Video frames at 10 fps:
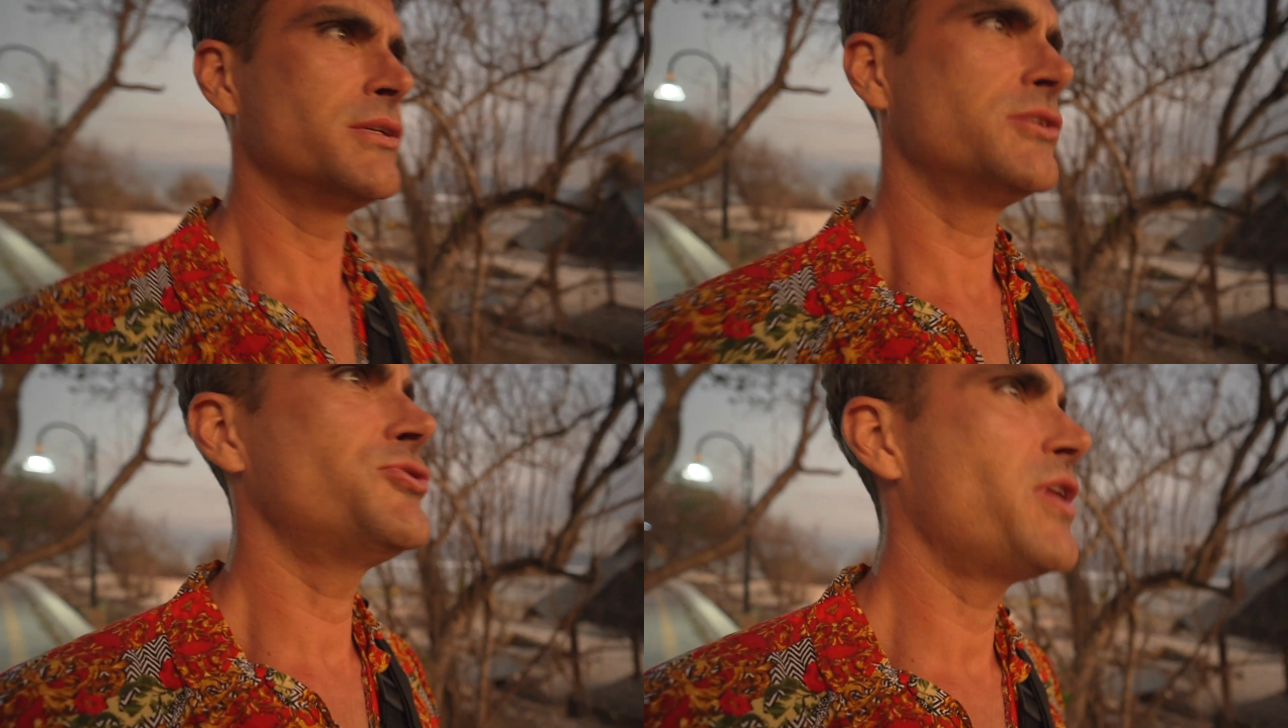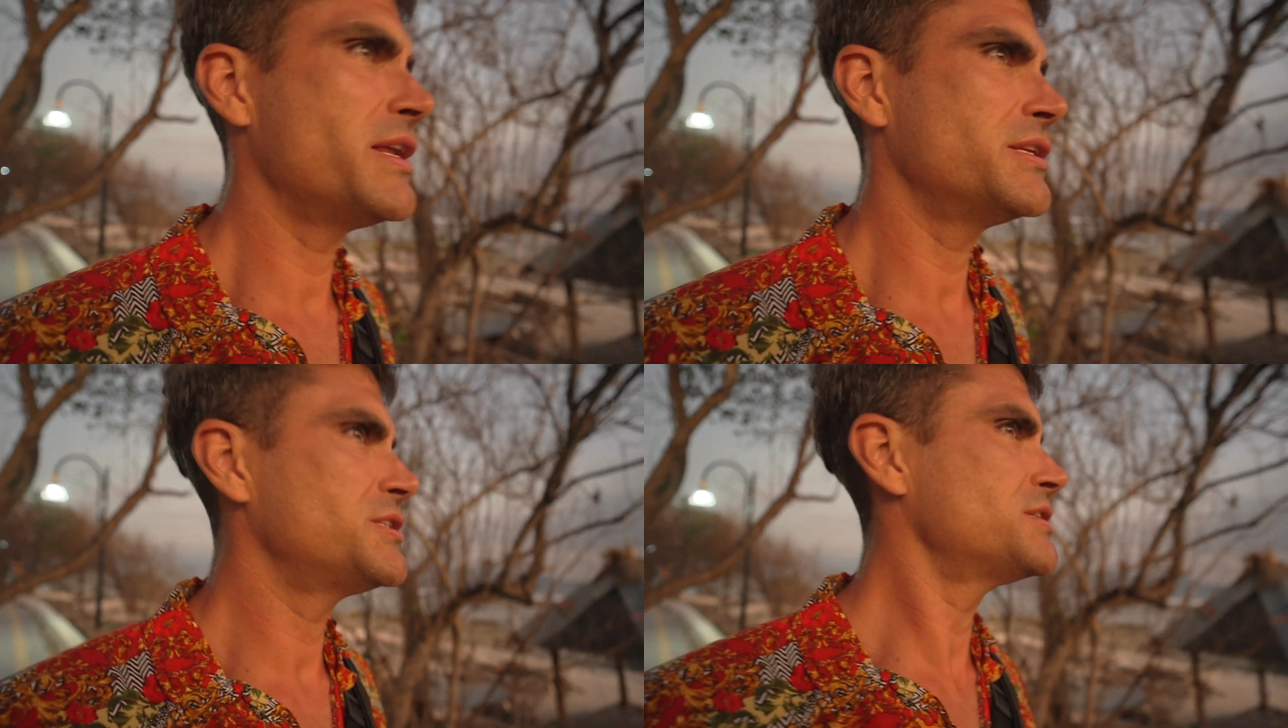
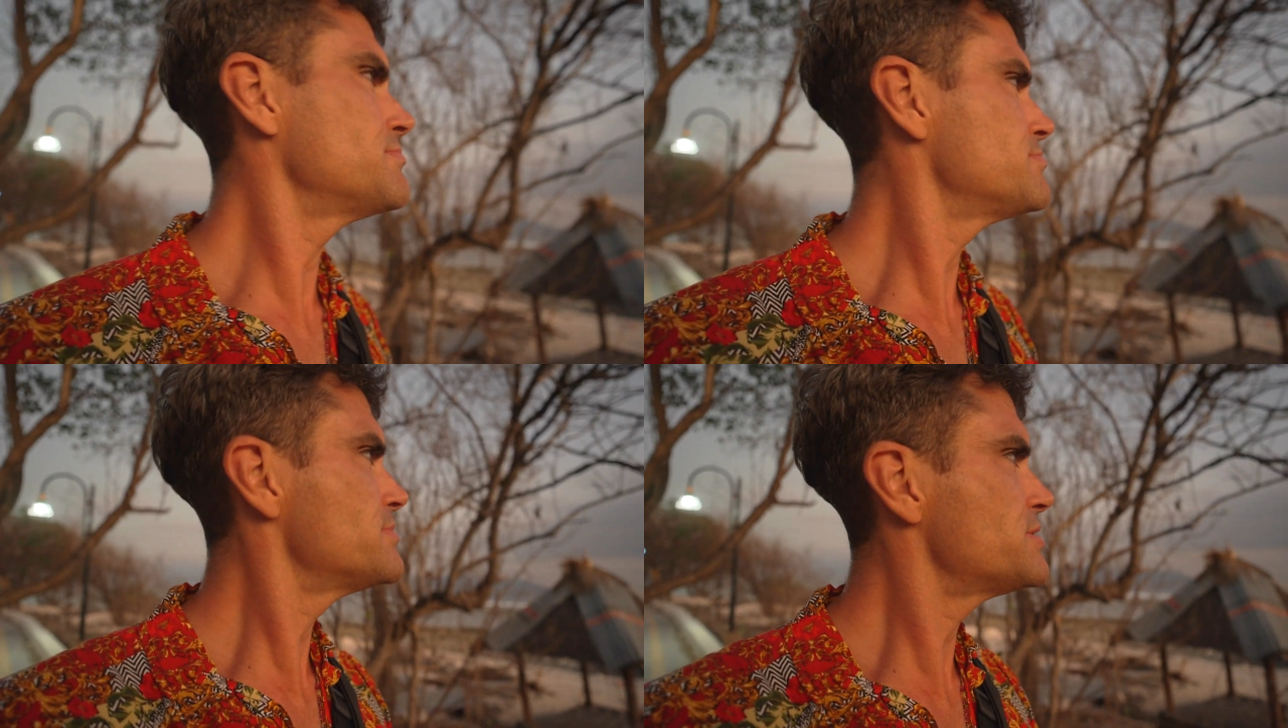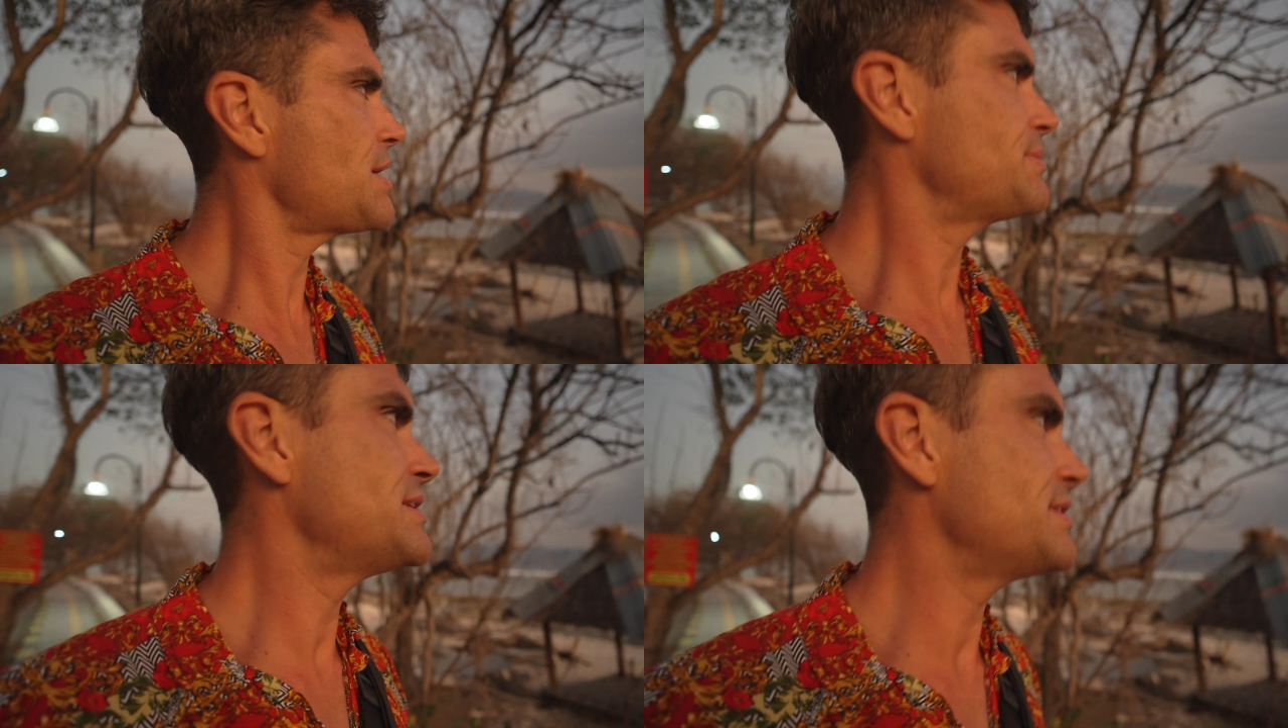strange
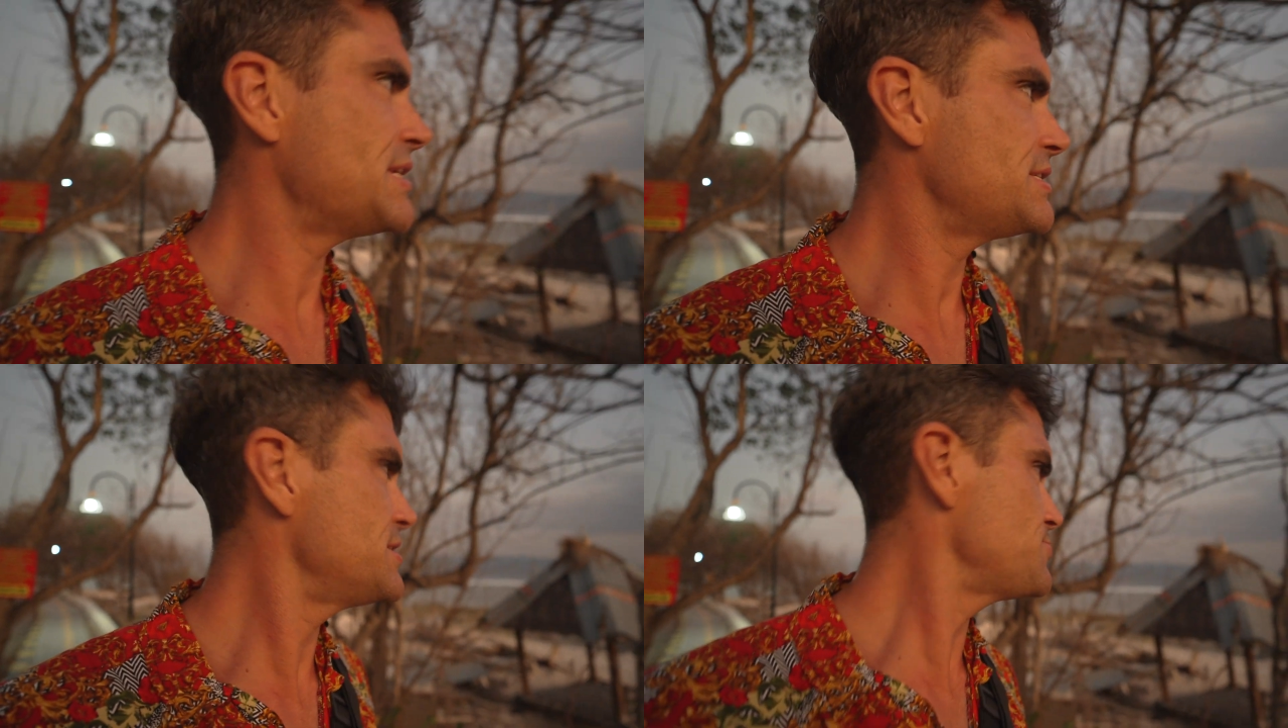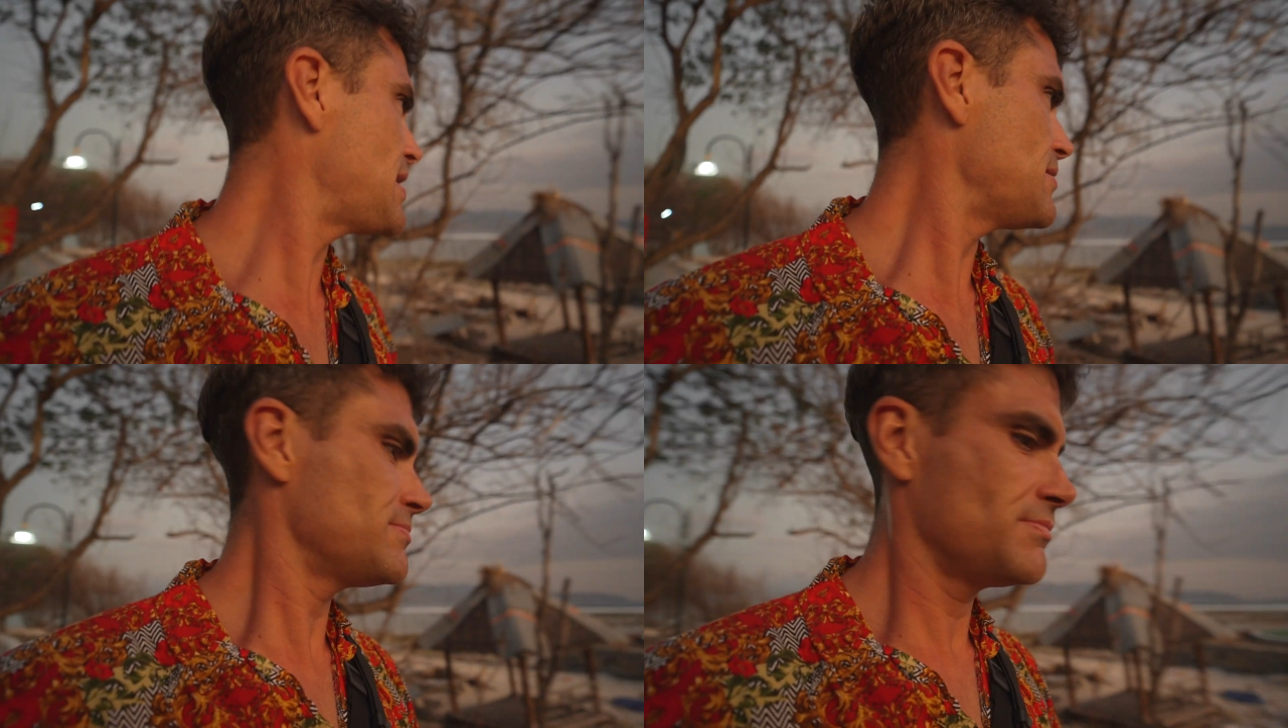substances as
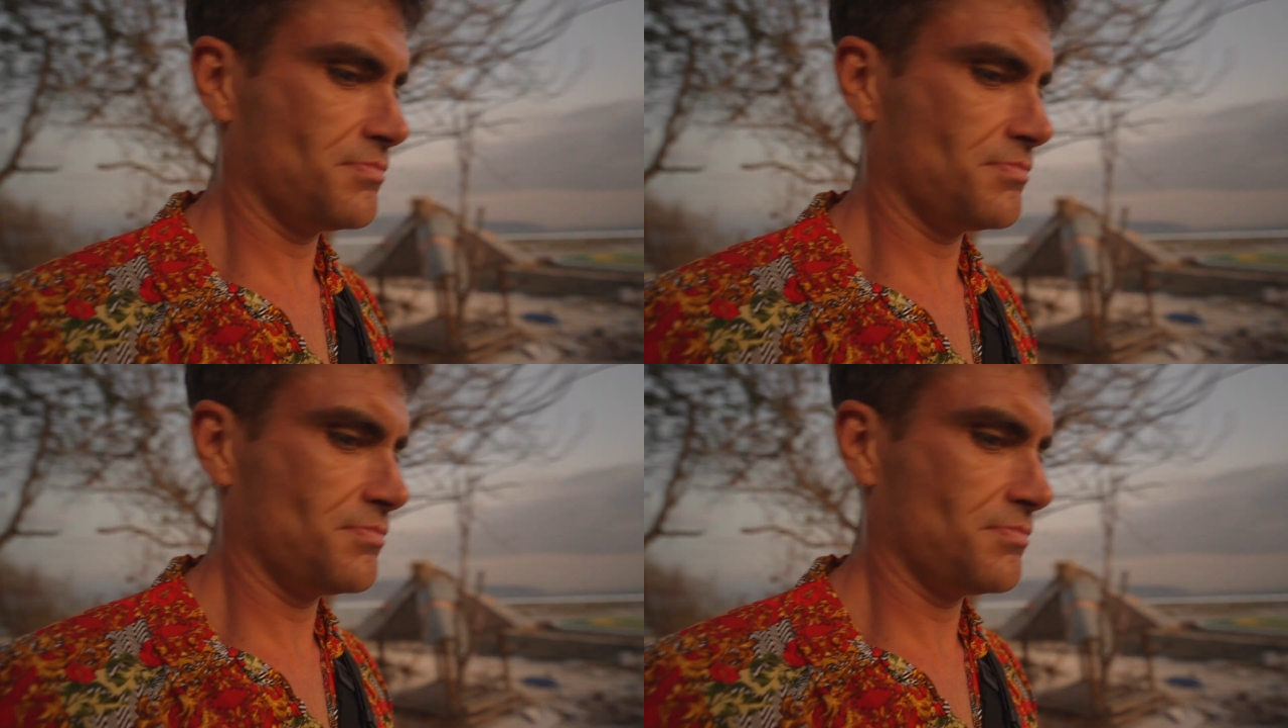well,